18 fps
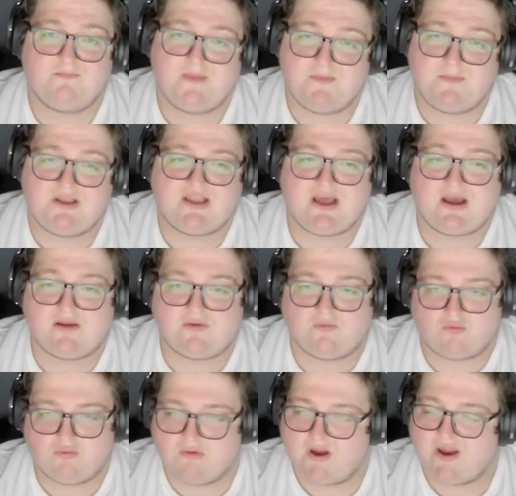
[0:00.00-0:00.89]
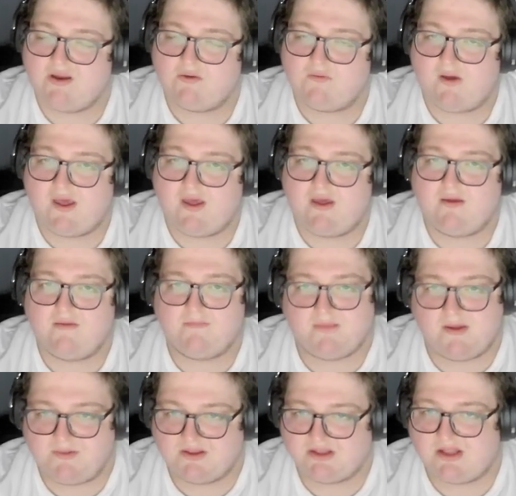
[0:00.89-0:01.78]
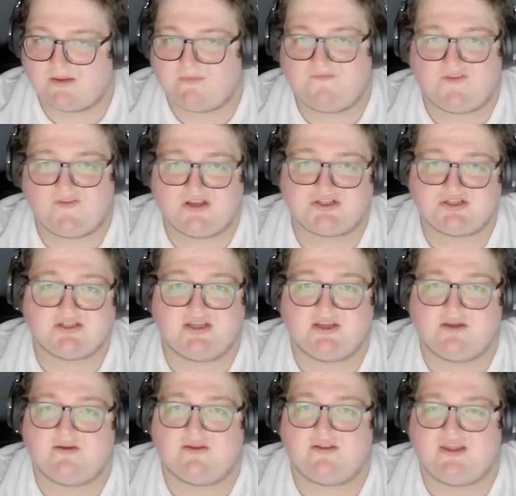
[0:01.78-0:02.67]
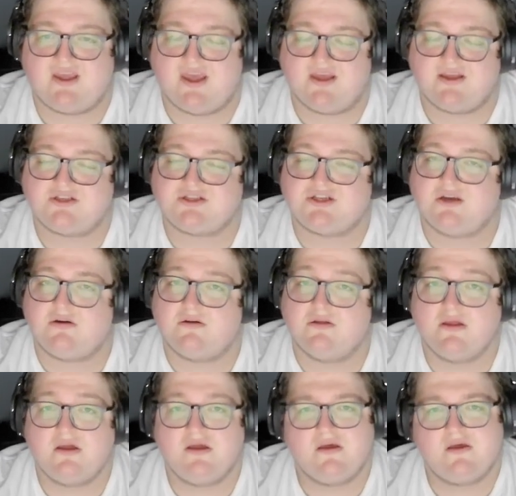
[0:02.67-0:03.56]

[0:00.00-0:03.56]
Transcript: Maybe not right away. Maybe let him finish the year in the AHL.